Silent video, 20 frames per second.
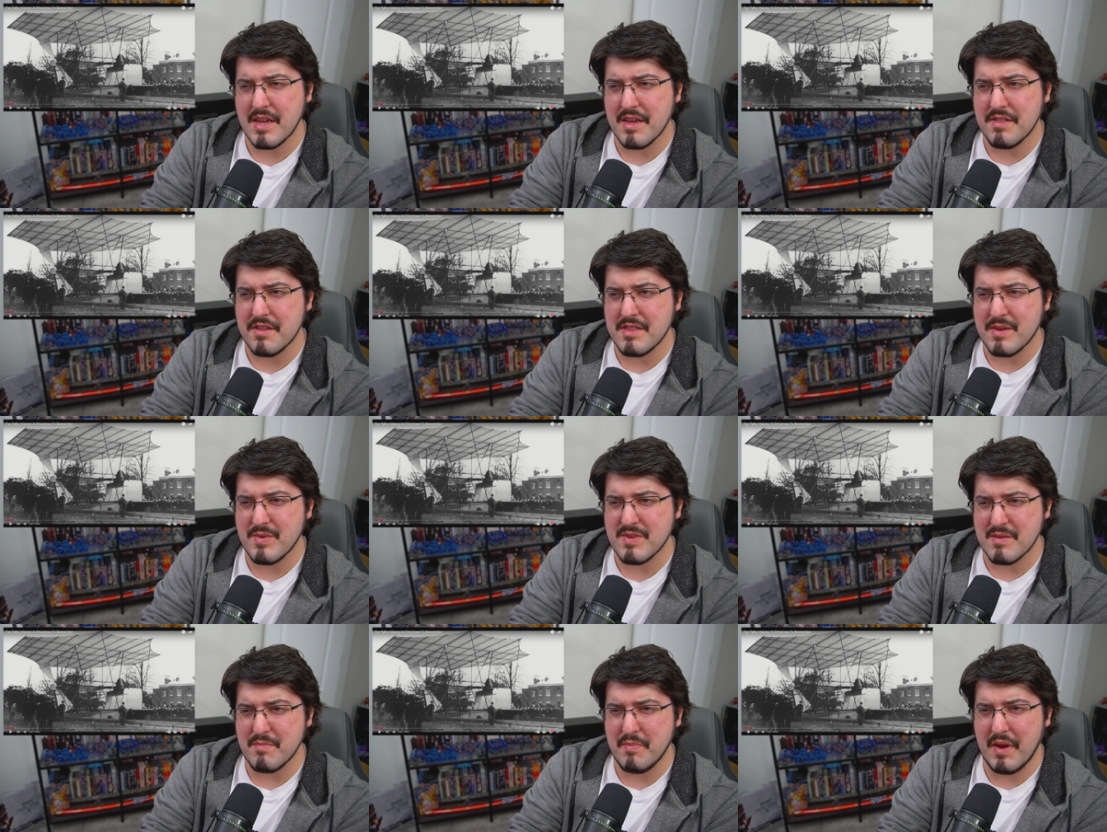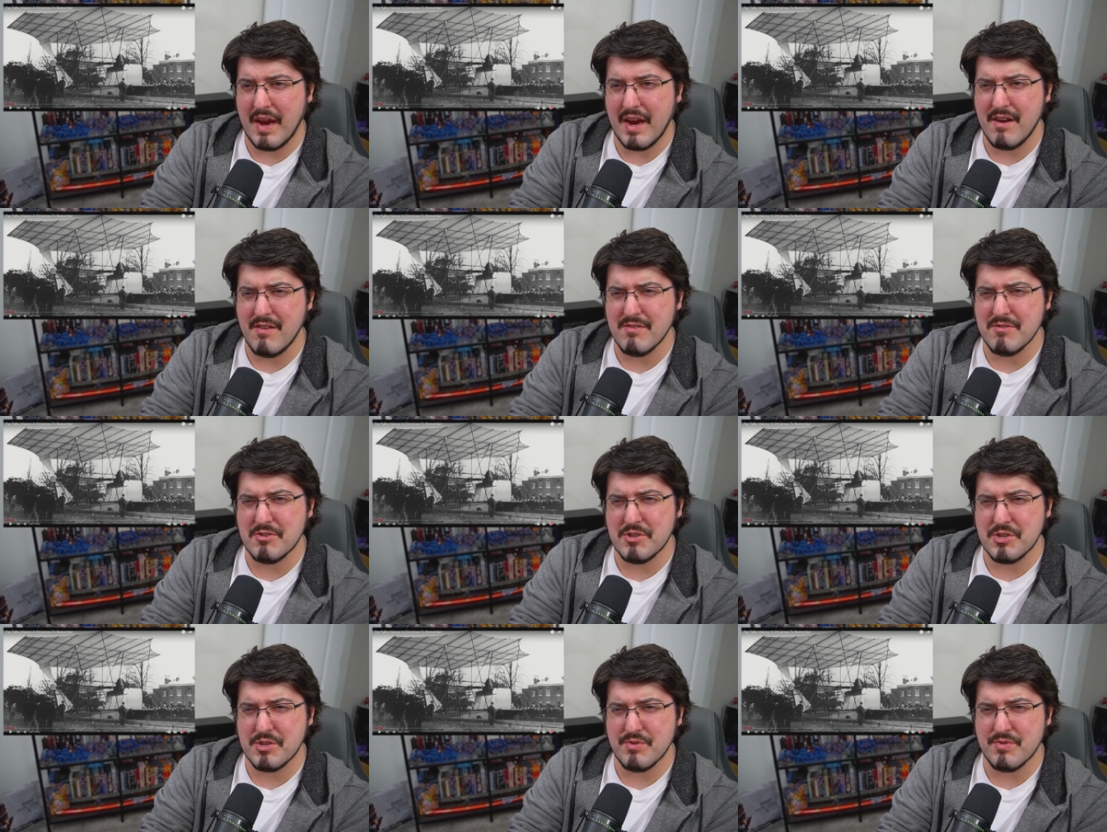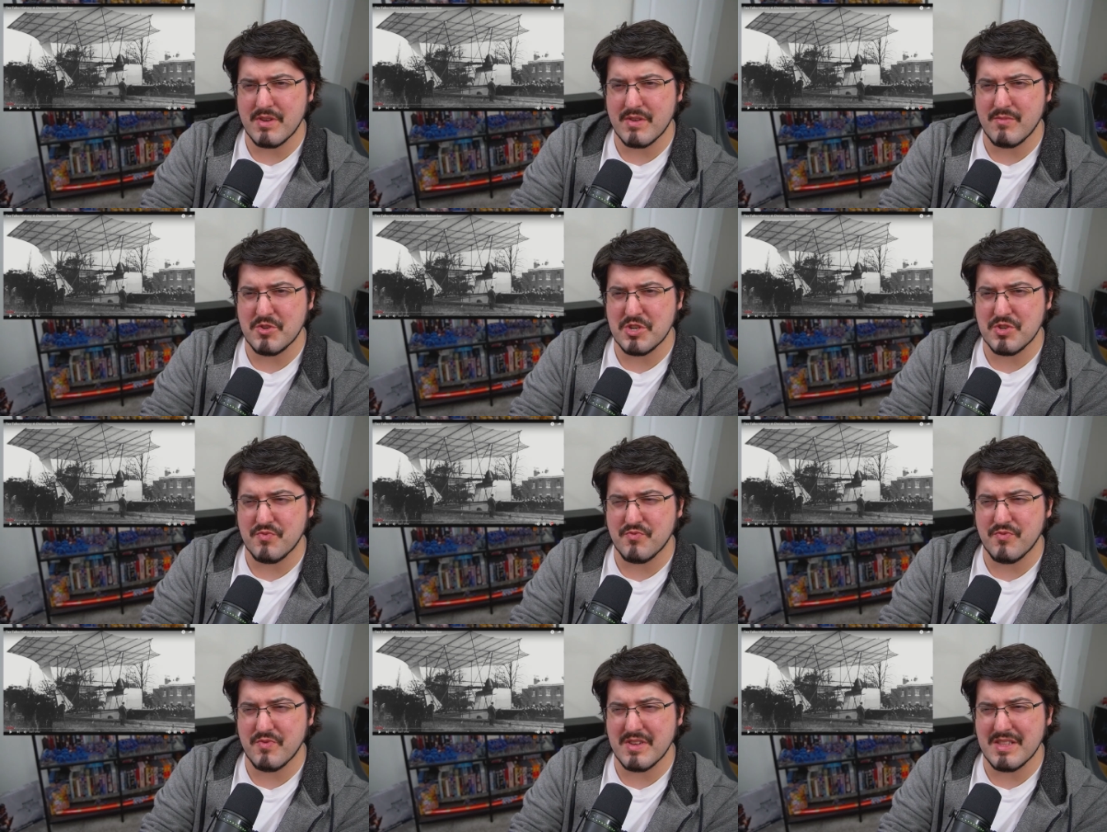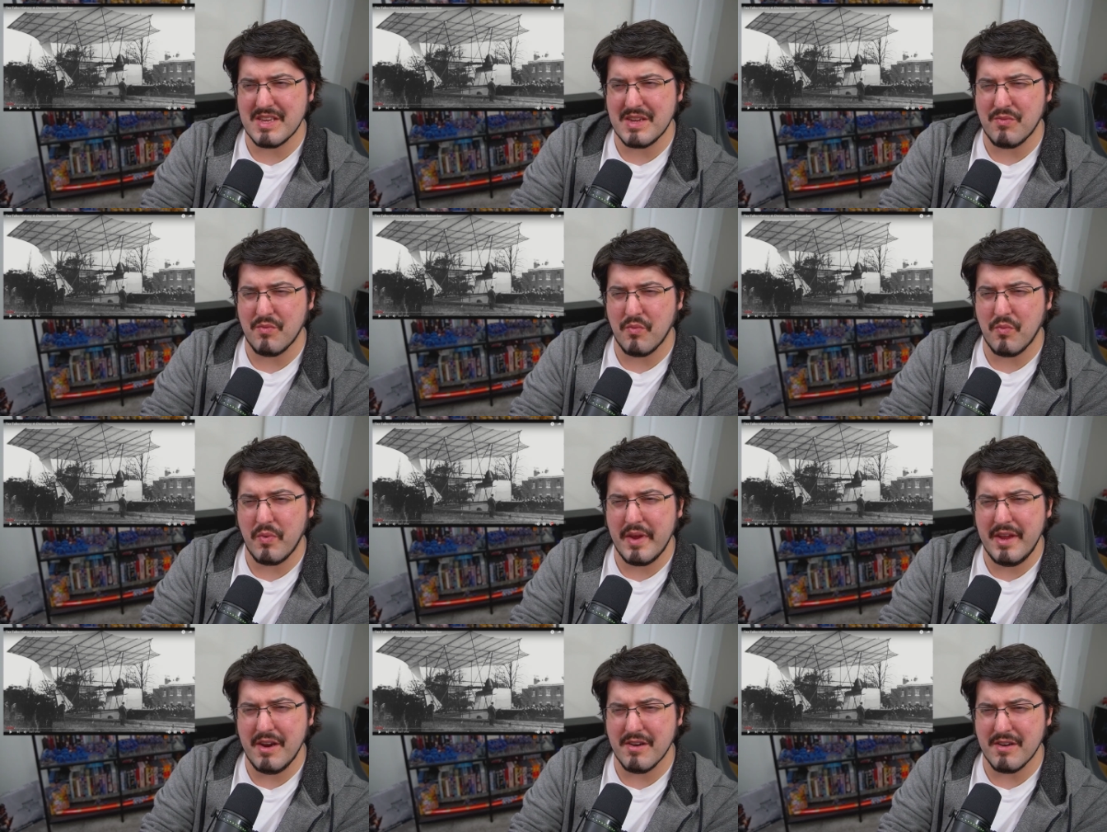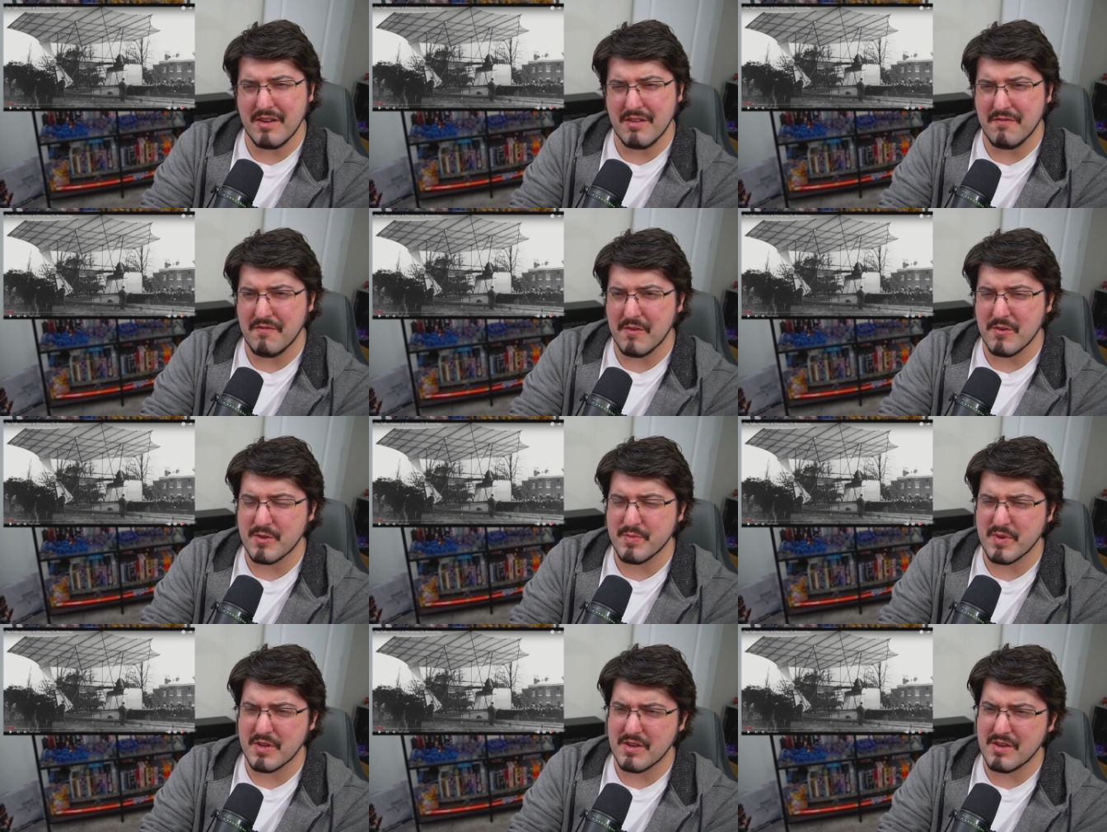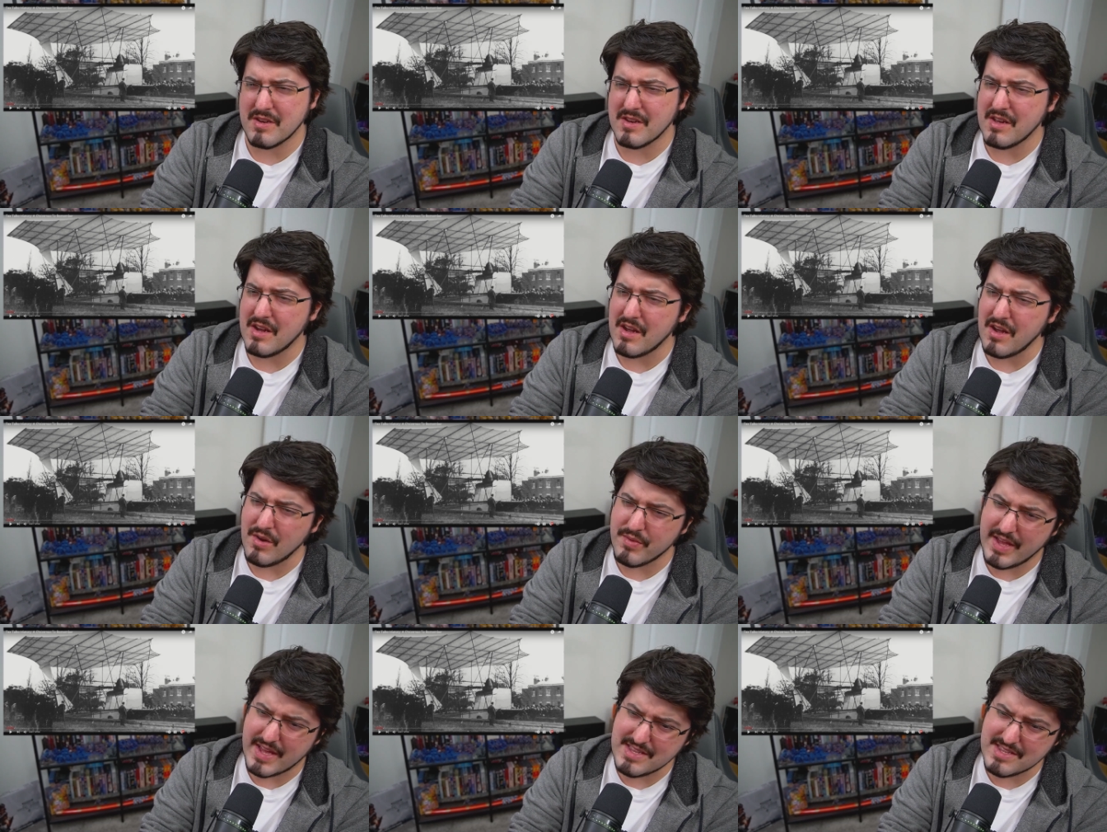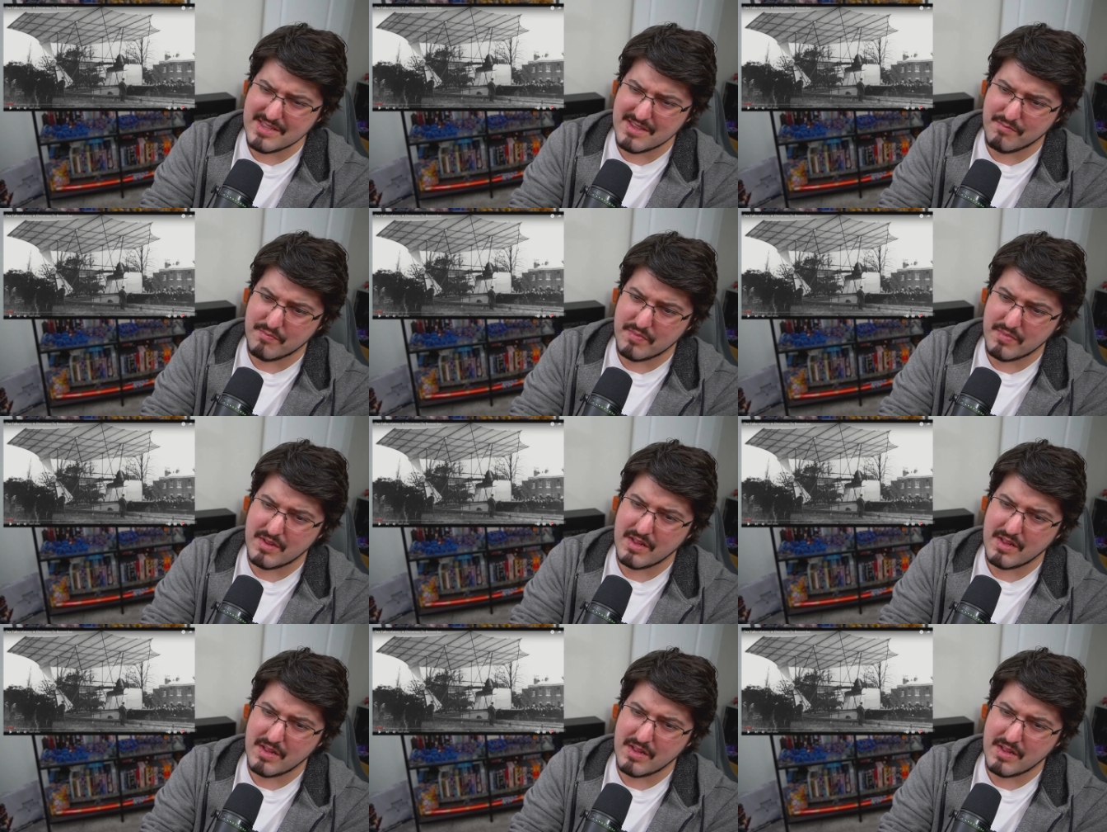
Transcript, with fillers: I thought that was a parachute that was just really weird at first, but no, that's the.